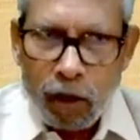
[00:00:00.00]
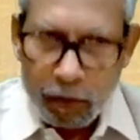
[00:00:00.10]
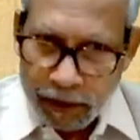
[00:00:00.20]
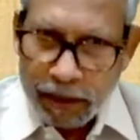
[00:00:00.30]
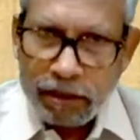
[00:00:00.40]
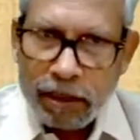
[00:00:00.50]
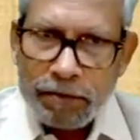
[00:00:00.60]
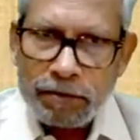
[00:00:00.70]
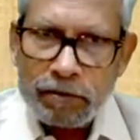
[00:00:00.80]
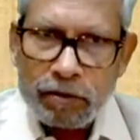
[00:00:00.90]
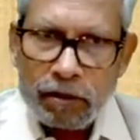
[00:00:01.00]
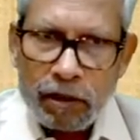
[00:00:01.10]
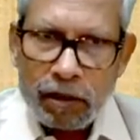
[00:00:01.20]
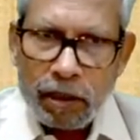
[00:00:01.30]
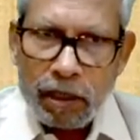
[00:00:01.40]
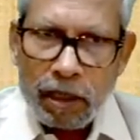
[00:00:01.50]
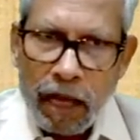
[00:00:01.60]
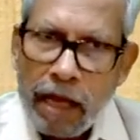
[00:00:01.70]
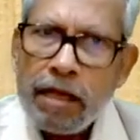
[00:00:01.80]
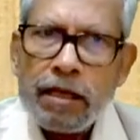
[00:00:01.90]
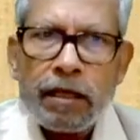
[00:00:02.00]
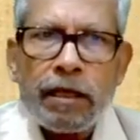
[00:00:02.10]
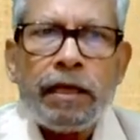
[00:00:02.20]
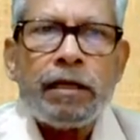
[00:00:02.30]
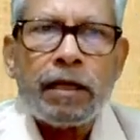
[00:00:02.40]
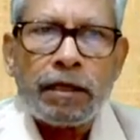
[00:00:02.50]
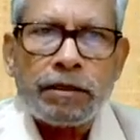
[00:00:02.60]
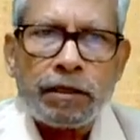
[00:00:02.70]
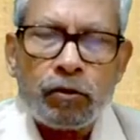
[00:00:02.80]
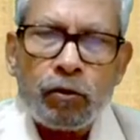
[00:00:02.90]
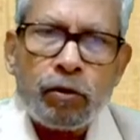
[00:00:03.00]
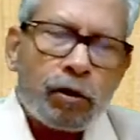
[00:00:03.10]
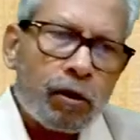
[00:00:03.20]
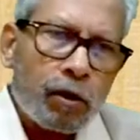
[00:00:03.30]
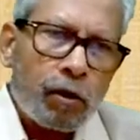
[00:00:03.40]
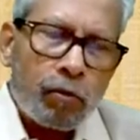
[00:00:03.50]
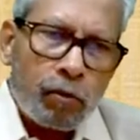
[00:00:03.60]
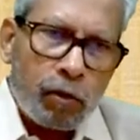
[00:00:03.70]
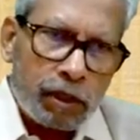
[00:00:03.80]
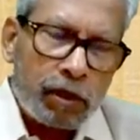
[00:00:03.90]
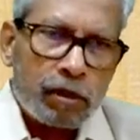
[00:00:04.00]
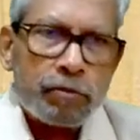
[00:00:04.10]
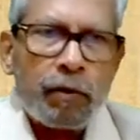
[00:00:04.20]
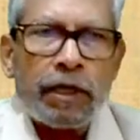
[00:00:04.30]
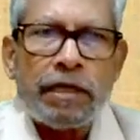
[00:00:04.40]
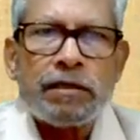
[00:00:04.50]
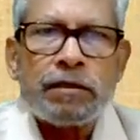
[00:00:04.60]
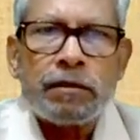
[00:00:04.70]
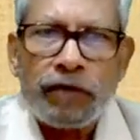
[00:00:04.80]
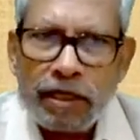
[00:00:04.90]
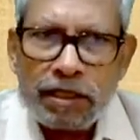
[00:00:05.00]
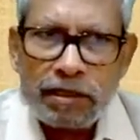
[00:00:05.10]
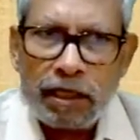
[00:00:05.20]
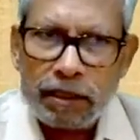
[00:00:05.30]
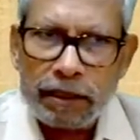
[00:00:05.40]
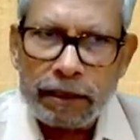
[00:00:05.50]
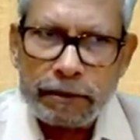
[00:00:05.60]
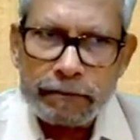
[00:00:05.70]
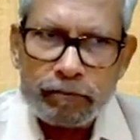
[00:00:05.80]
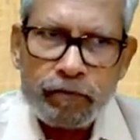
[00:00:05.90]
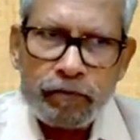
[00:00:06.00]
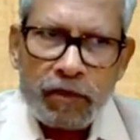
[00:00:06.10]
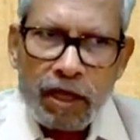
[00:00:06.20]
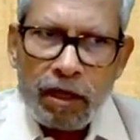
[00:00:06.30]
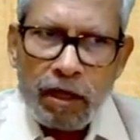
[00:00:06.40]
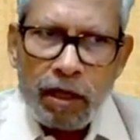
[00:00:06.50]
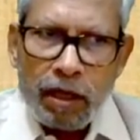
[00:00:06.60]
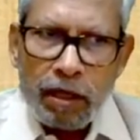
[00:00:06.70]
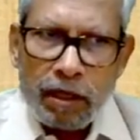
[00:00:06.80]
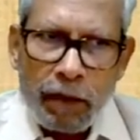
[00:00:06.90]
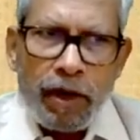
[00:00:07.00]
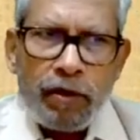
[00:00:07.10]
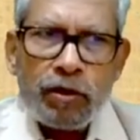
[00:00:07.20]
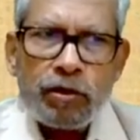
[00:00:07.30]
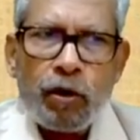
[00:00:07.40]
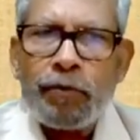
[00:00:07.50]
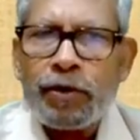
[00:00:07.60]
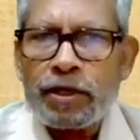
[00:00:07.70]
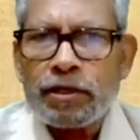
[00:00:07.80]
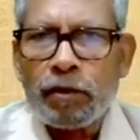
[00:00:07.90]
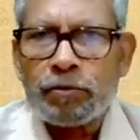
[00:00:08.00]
objectives, and in related to or the correspondence functions are these. Number 2 is the operational